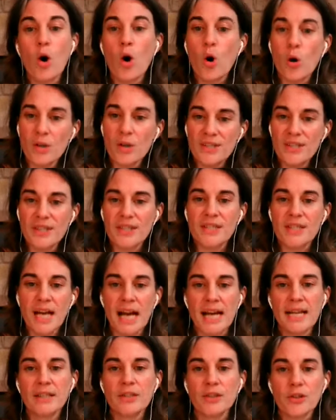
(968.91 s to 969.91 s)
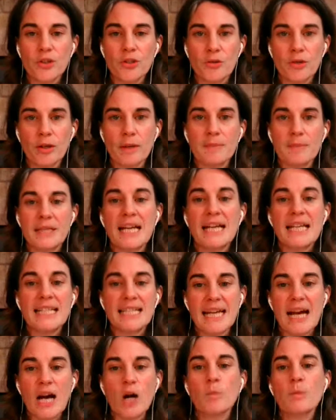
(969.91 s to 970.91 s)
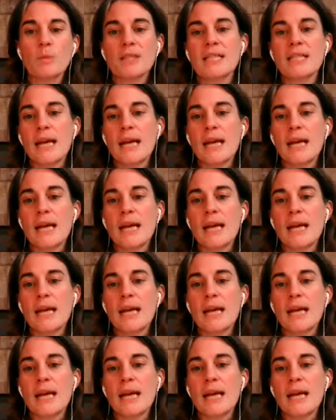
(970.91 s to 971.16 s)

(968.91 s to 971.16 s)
or societal scripts to help us